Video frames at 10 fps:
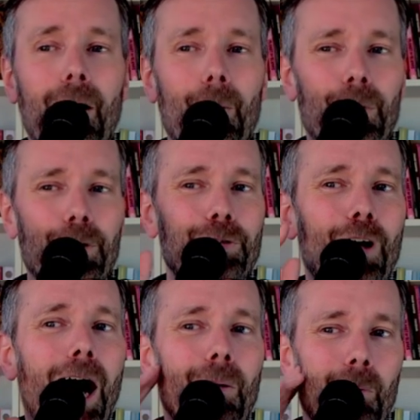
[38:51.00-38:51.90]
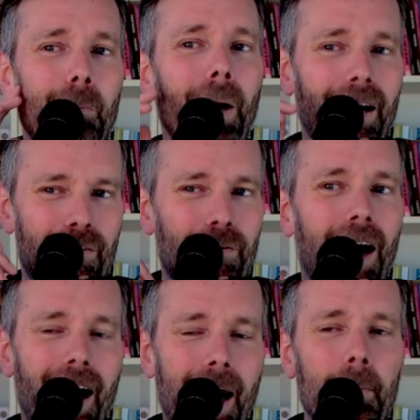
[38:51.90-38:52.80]
Not my
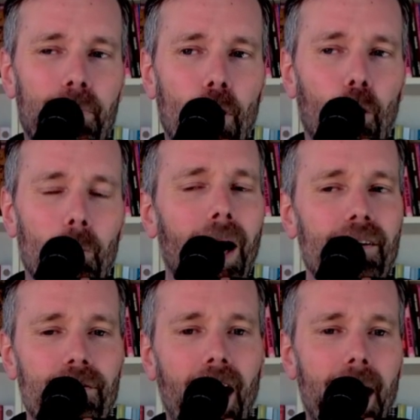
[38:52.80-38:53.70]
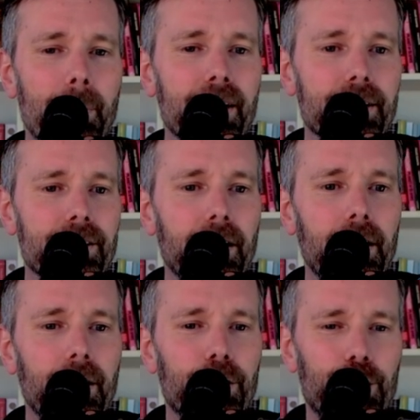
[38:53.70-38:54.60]
vibe, though. My vibe is
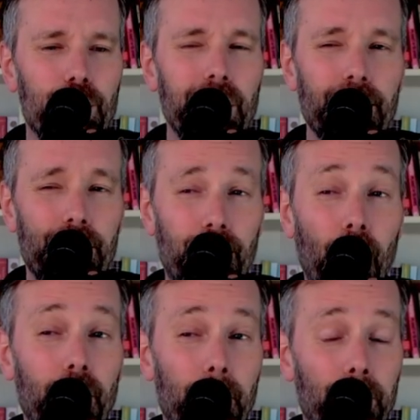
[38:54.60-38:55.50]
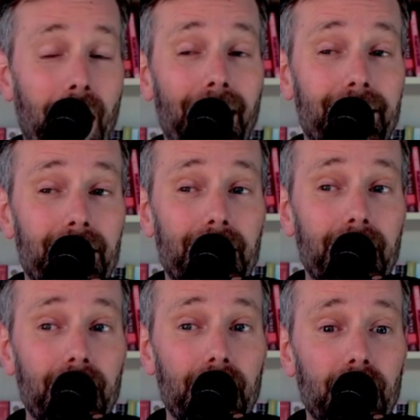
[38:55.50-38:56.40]
she started
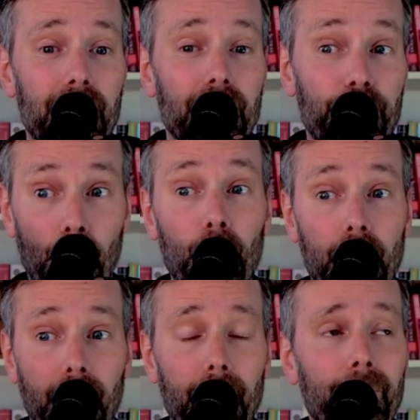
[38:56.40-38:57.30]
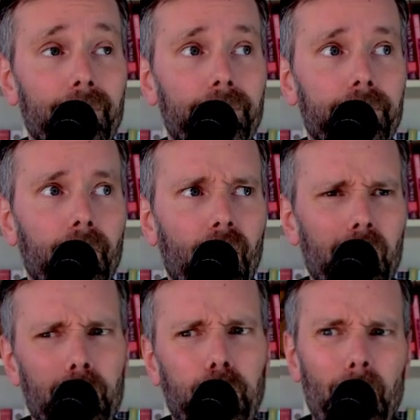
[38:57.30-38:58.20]
practicing yoga
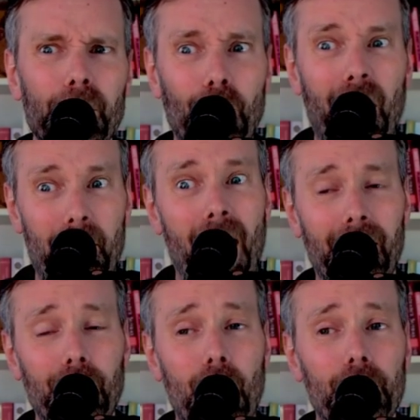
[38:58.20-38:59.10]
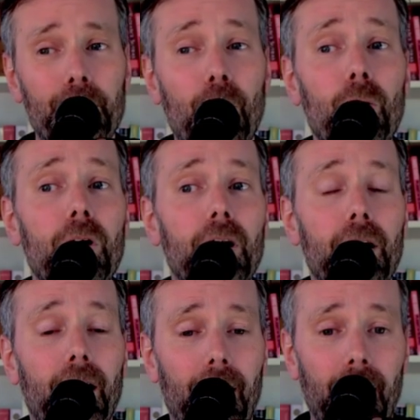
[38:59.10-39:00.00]
probably not that long ago,
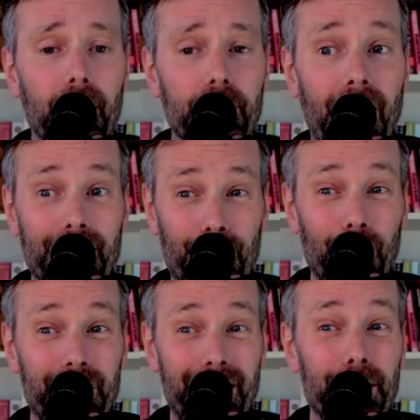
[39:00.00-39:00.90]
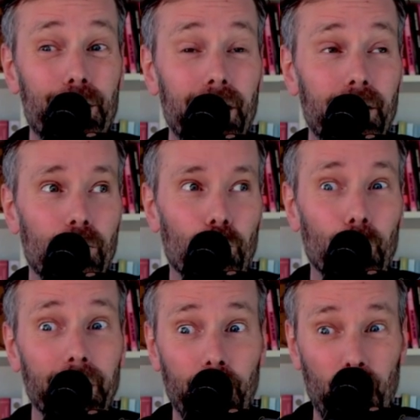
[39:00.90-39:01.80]
and started teaching
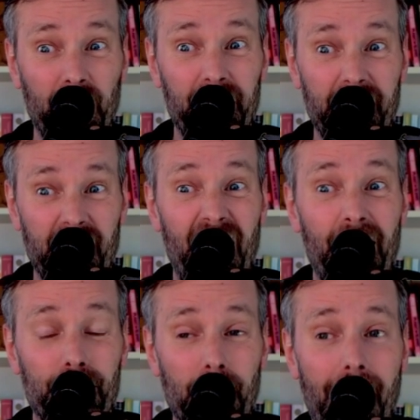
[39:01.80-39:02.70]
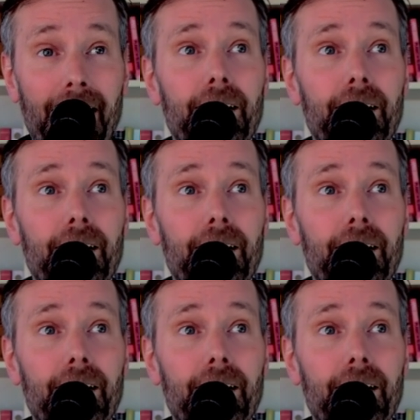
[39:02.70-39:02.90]
really quickly after that.